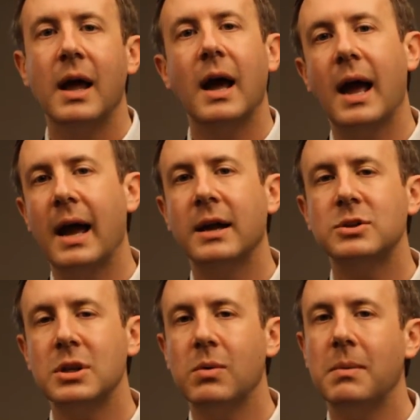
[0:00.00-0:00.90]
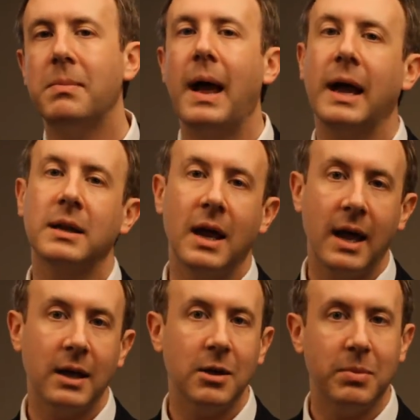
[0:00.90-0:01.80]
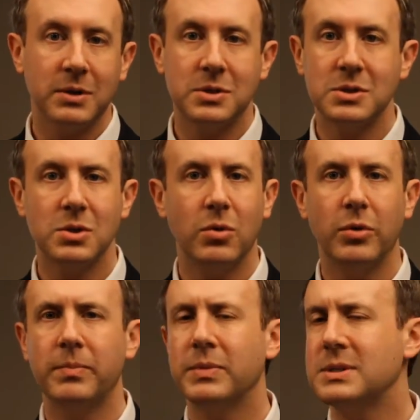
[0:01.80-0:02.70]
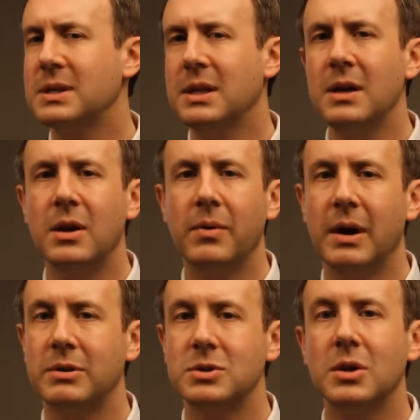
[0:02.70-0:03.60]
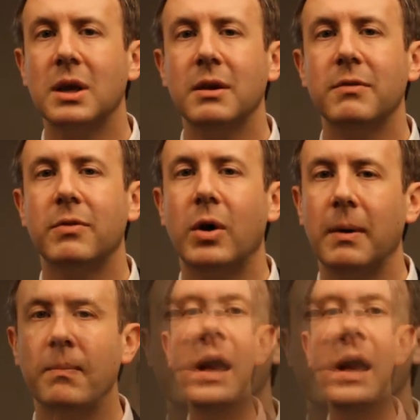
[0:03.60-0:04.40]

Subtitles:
I actually went back to acupuncture school because I didn't know what I was looking for.